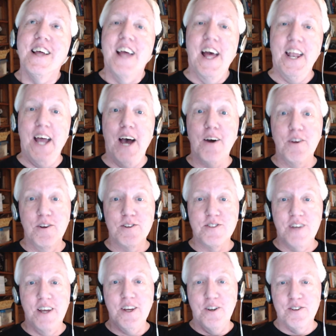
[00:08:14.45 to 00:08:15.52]
and how you
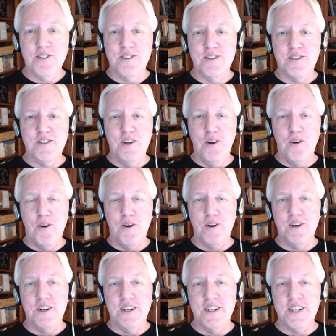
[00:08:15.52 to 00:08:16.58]
set
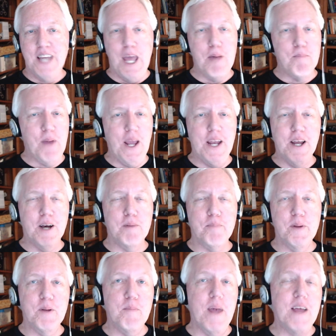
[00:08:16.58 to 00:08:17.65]
your campaign up
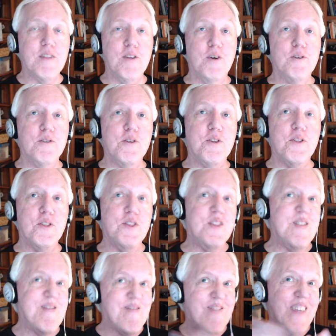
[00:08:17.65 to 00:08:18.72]
and to make those
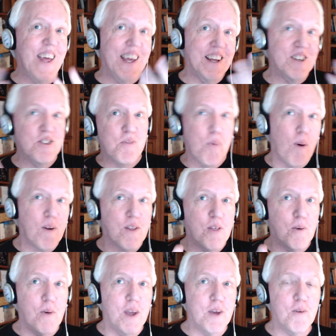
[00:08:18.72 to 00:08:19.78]
things work the
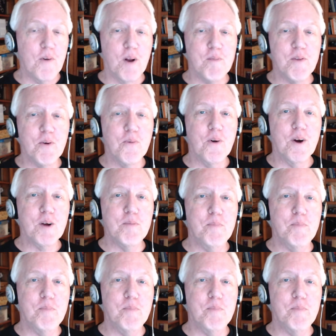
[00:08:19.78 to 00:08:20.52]
way you want them to work.